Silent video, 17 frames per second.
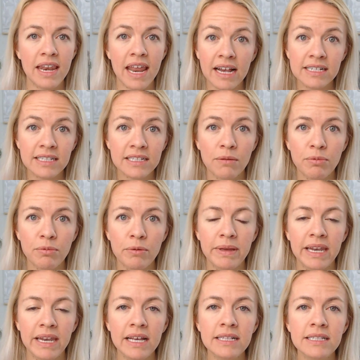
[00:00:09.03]
next couple
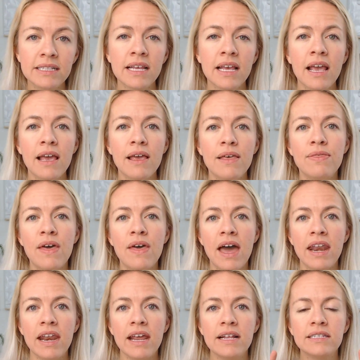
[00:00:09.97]
minutes
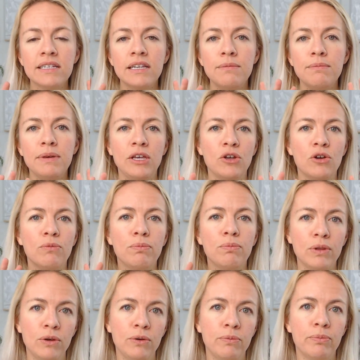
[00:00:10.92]
that it's going to be your
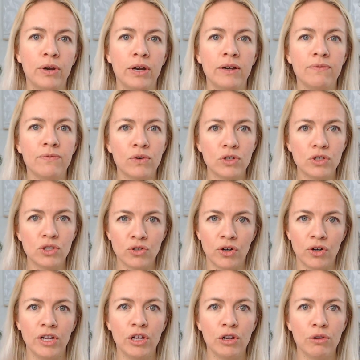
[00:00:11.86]
blueprint for
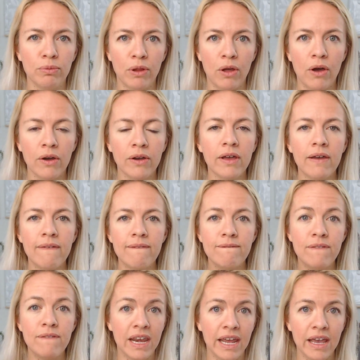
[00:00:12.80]
starting your blog
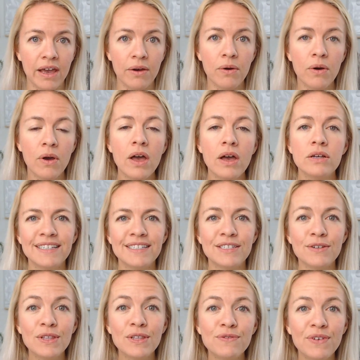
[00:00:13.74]
video.
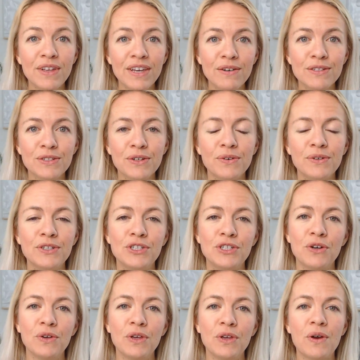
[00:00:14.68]
So this video is going to
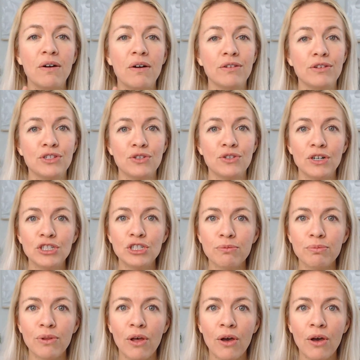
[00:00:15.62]
show you how to start
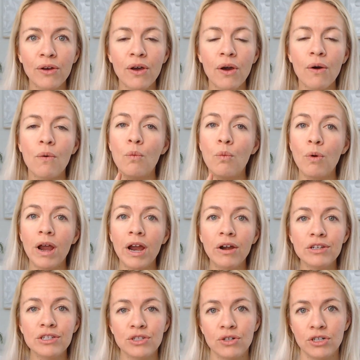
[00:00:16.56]
your blog,
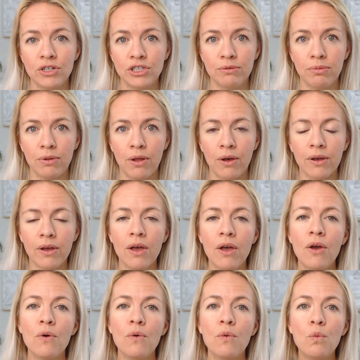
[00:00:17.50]
where to start your blog,
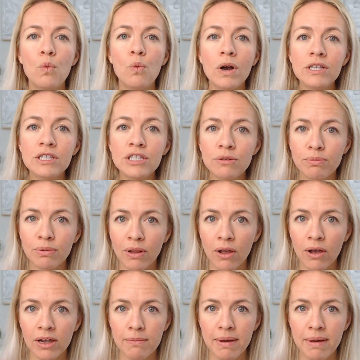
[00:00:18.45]
what to
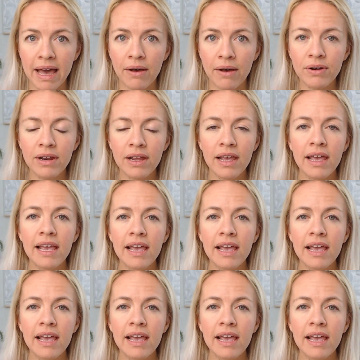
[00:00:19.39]
blog about,